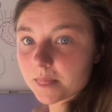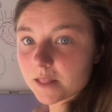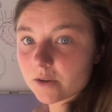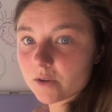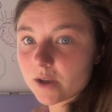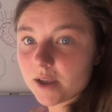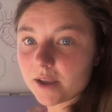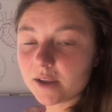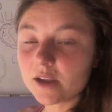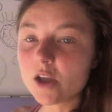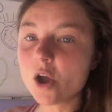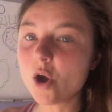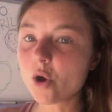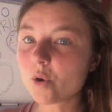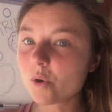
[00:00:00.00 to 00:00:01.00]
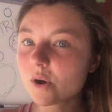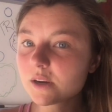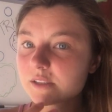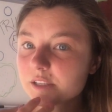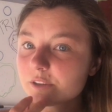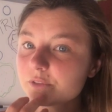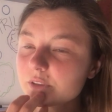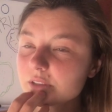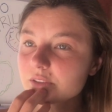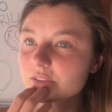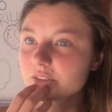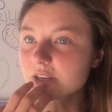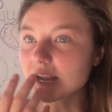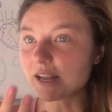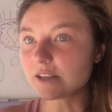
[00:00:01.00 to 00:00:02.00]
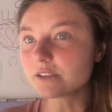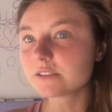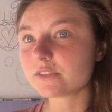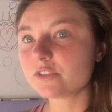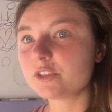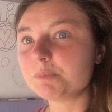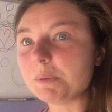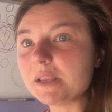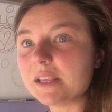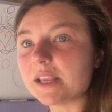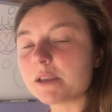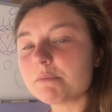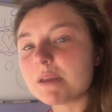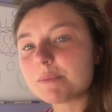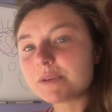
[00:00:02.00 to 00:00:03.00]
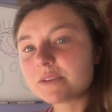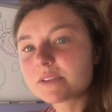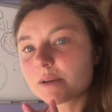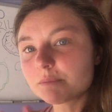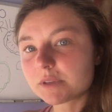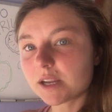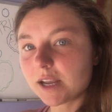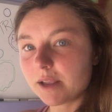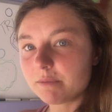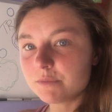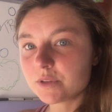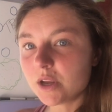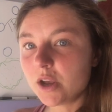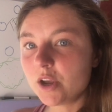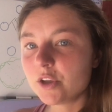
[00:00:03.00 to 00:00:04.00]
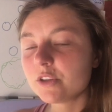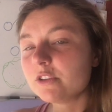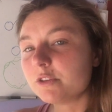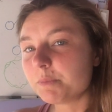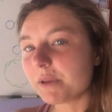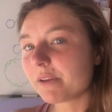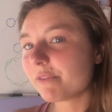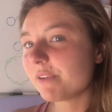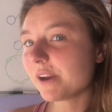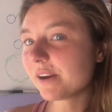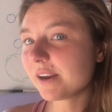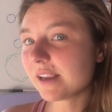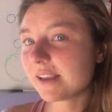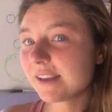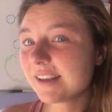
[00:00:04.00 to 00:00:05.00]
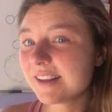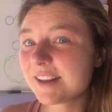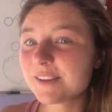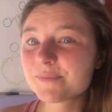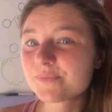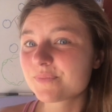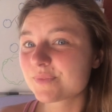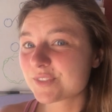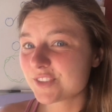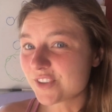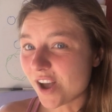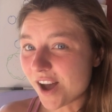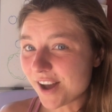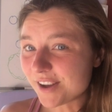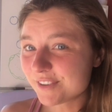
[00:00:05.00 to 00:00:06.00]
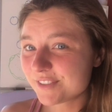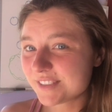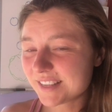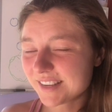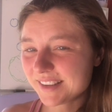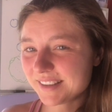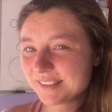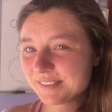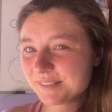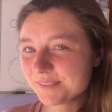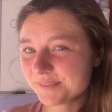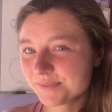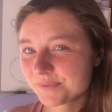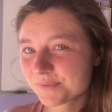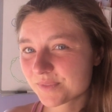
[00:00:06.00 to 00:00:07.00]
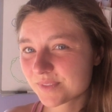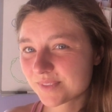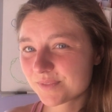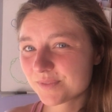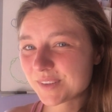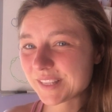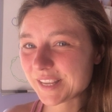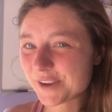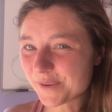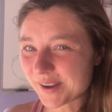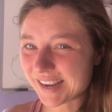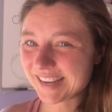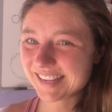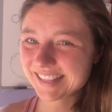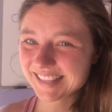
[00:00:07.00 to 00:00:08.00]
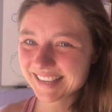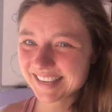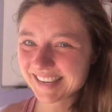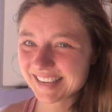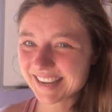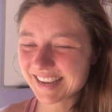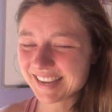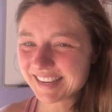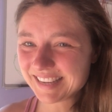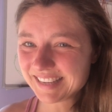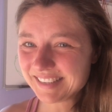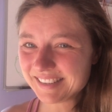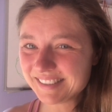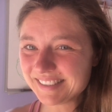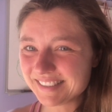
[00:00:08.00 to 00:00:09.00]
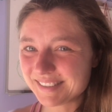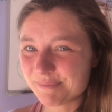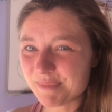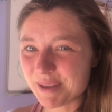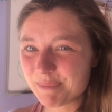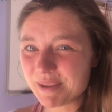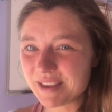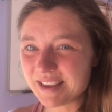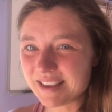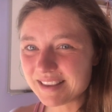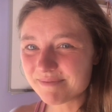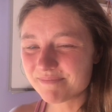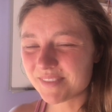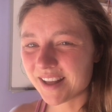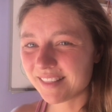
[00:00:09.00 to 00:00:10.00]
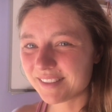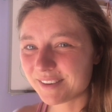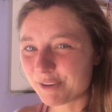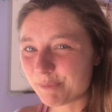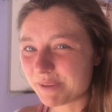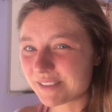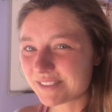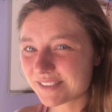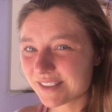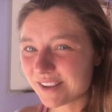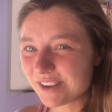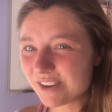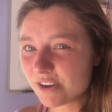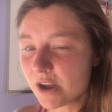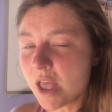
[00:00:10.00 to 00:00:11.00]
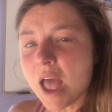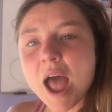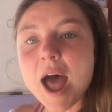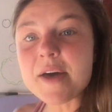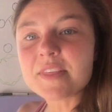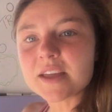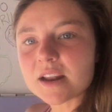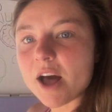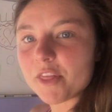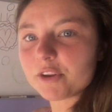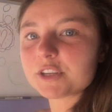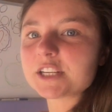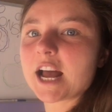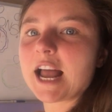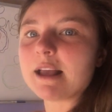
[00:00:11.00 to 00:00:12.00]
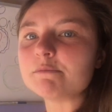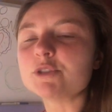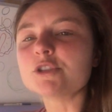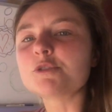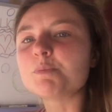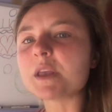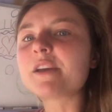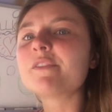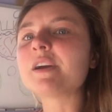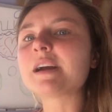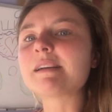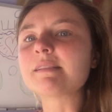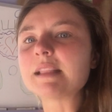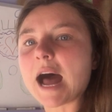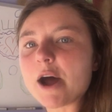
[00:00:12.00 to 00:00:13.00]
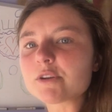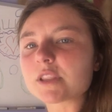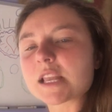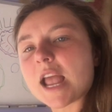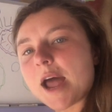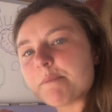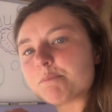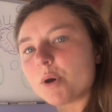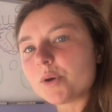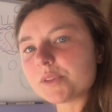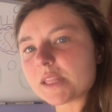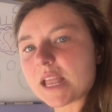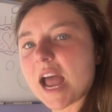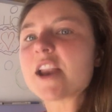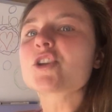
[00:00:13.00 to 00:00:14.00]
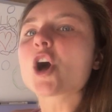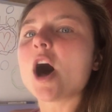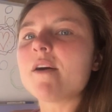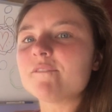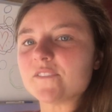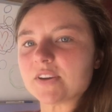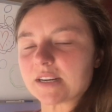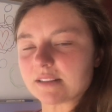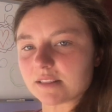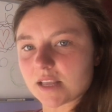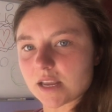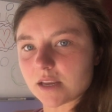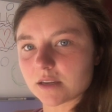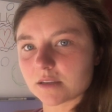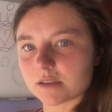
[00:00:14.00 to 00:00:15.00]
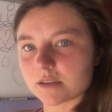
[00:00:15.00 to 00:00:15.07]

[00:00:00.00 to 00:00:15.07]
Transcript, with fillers: Okay? Or different styles of speaking. Maybe sometimes you speak very soft and really quietly and maybe a little bit slow. And then other times you speak very loudly and boldly and confidently.